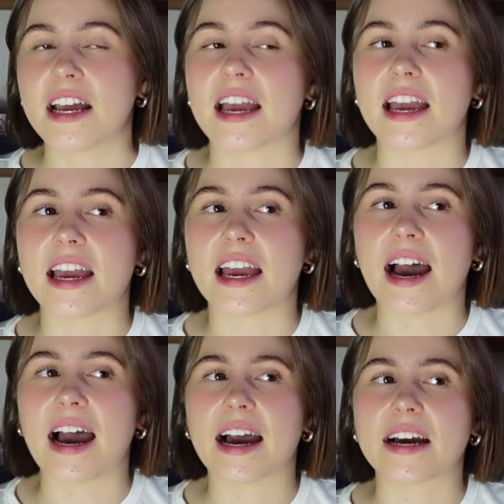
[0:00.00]

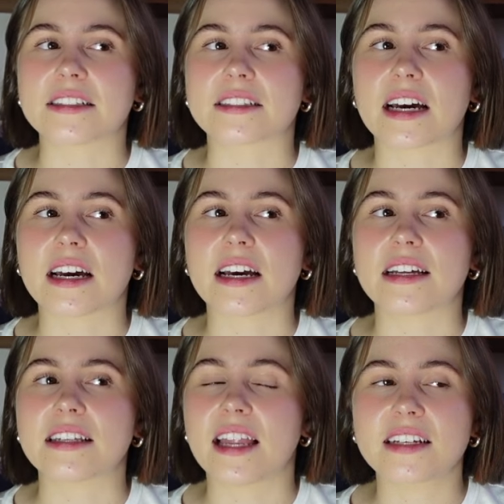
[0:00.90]
And
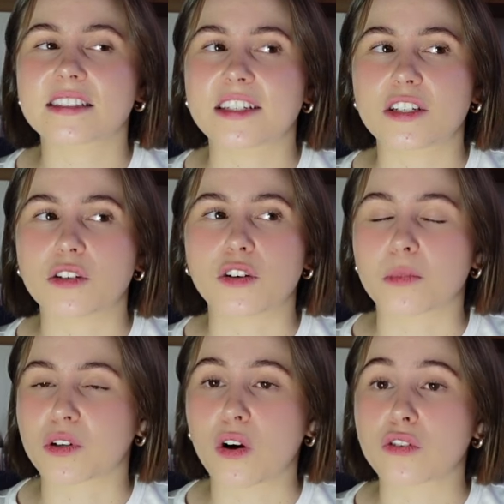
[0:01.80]
next thing you know,
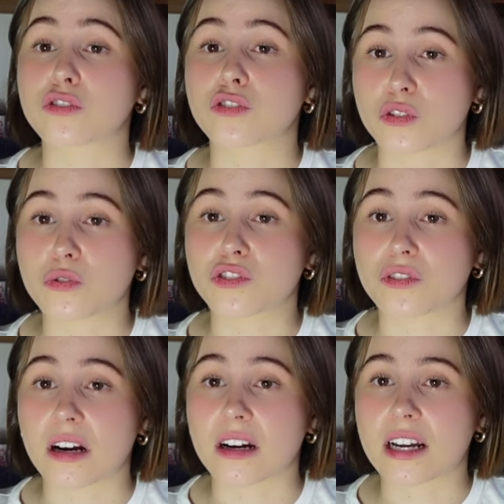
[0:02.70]
we're all so
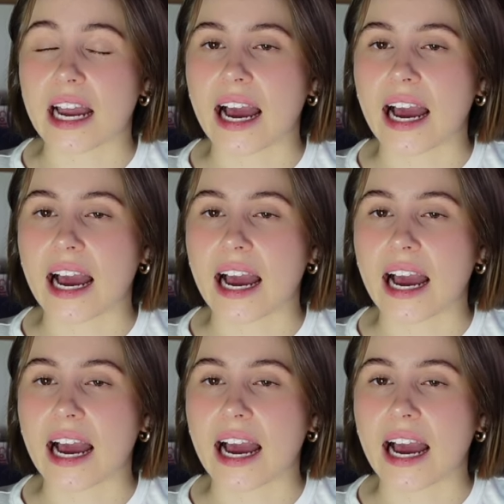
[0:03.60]
drunk,